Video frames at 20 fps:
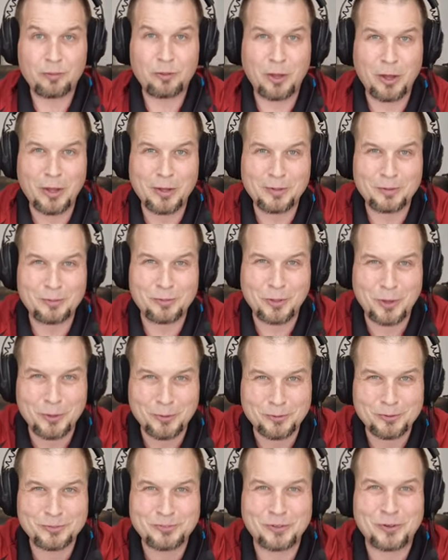the,
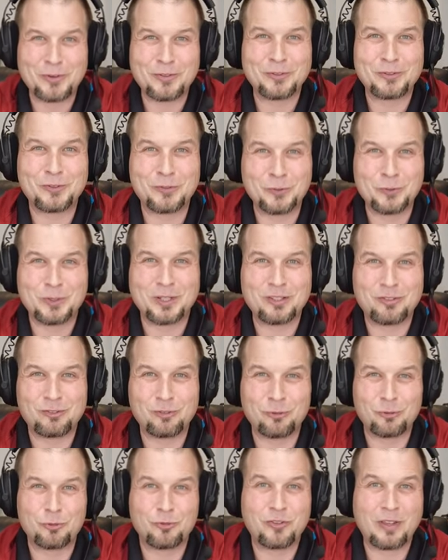those are the two
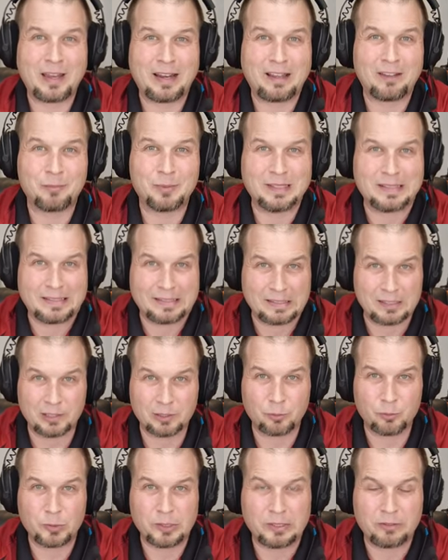issues that I've been
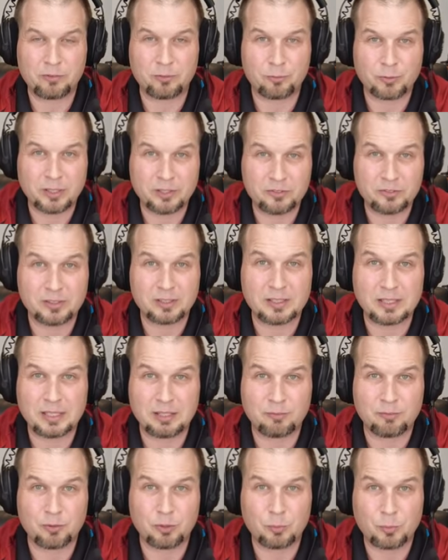dealing with recently
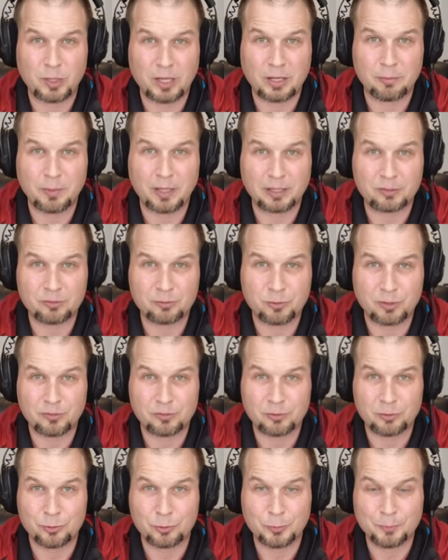for the Pimax
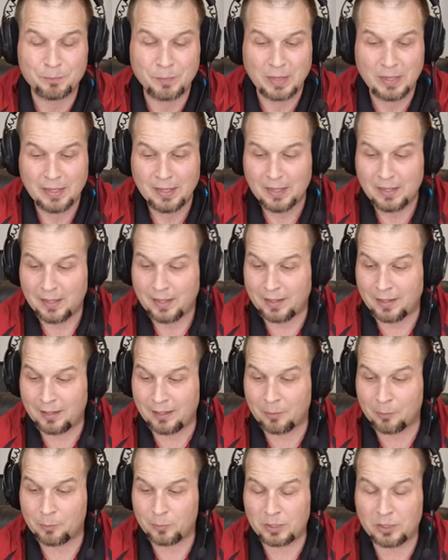Crystal.
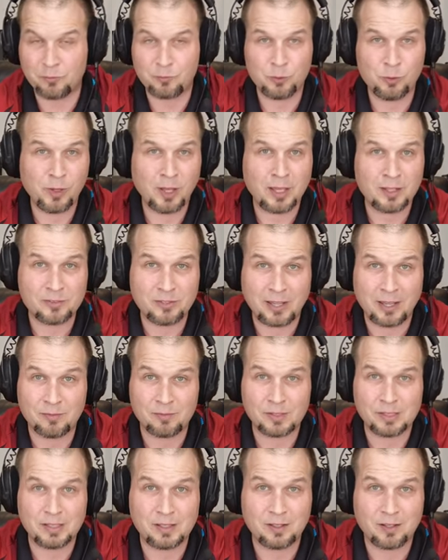Um, if you guys have
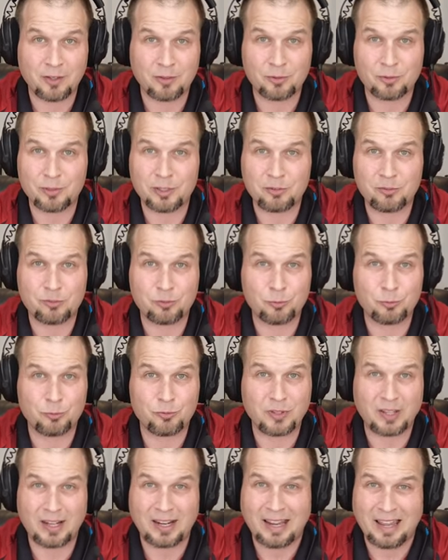any other issues
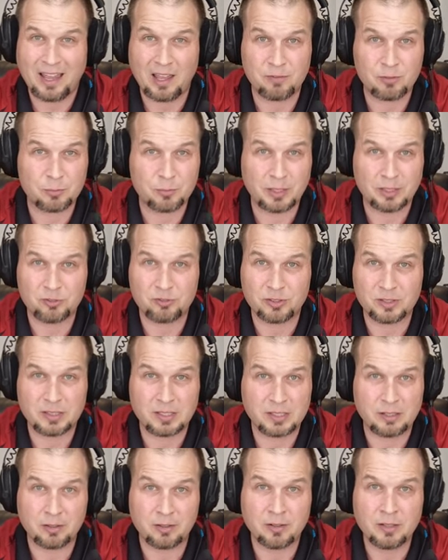that I haven't mentioned
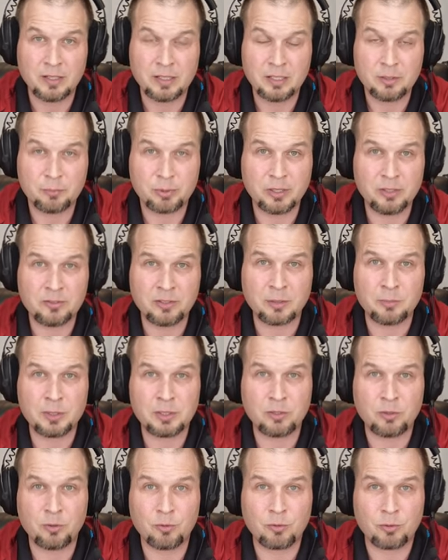here, please let me
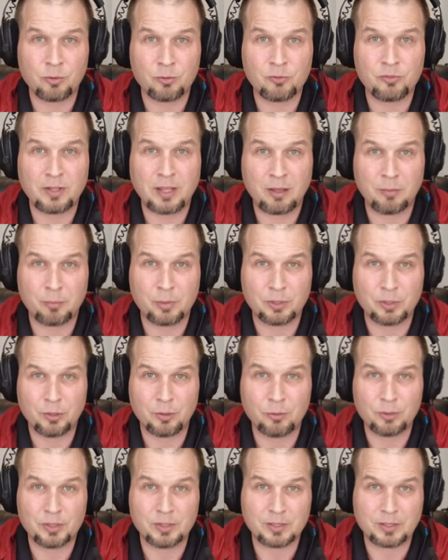know those down
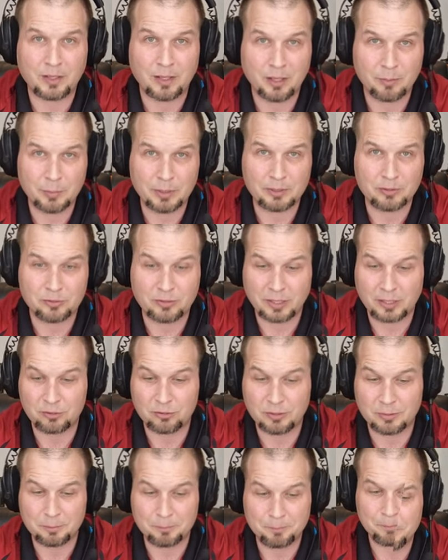below in the comments
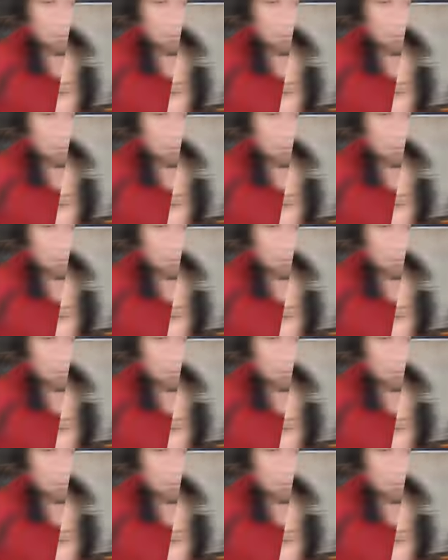section.